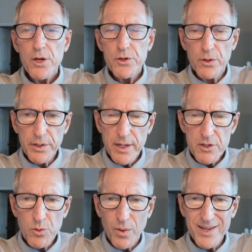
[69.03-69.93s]
You're looking
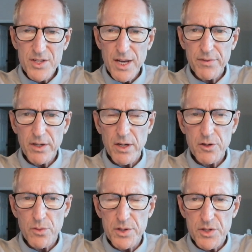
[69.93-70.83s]
at 27
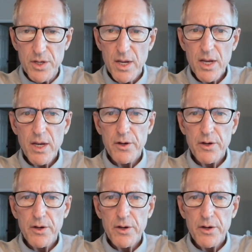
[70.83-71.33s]
countries